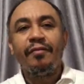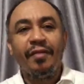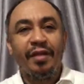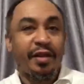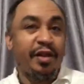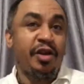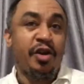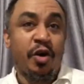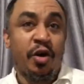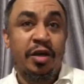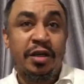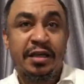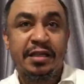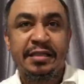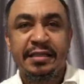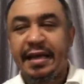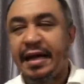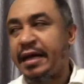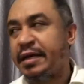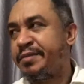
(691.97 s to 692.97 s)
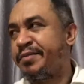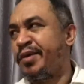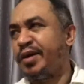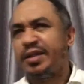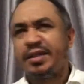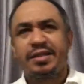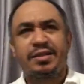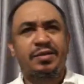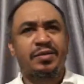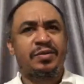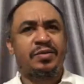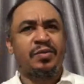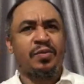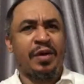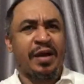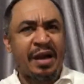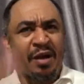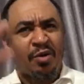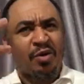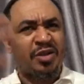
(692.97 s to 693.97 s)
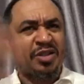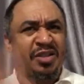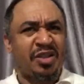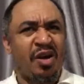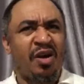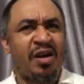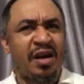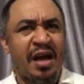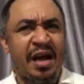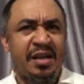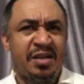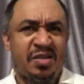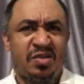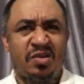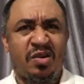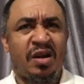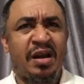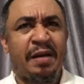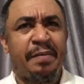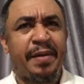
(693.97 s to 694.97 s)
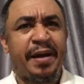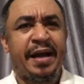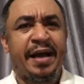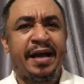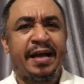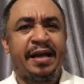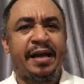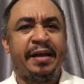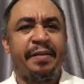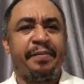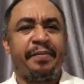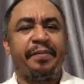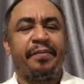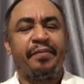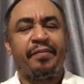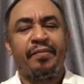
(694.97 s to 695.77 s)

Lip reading: You understand? But when I was young, I used to call her by her name.